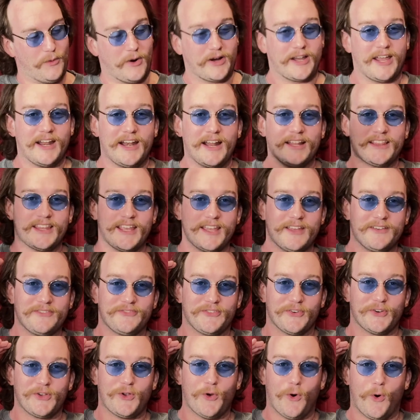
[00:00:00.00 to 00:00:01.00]
Well, get out there
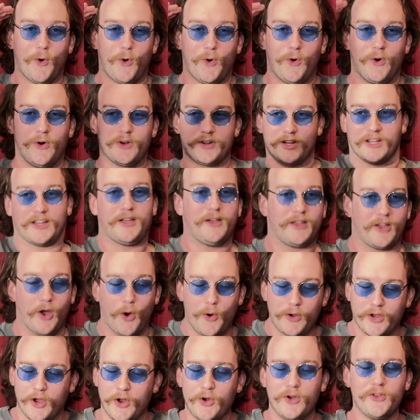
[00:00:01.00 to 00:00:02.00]
for your
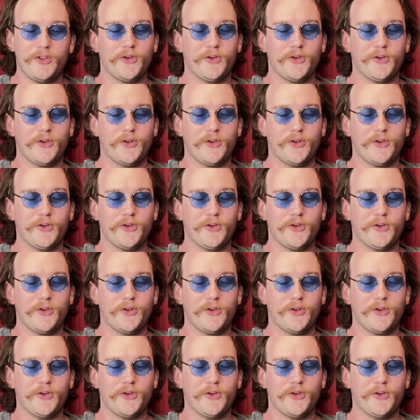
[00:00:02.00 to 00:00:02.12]
go to